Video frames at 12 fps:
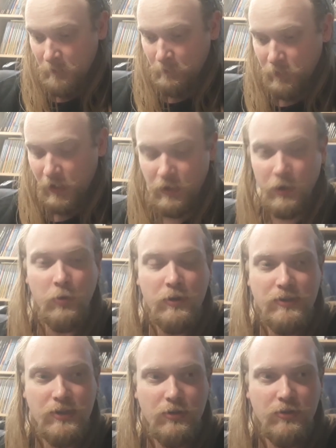And they
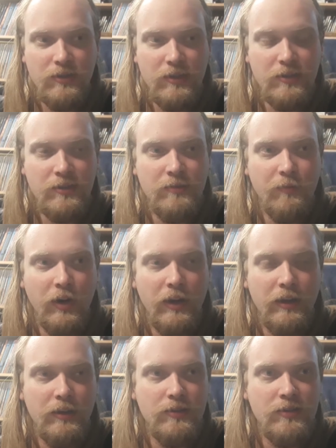always use this
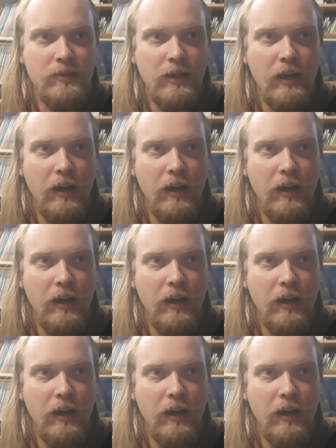phrase,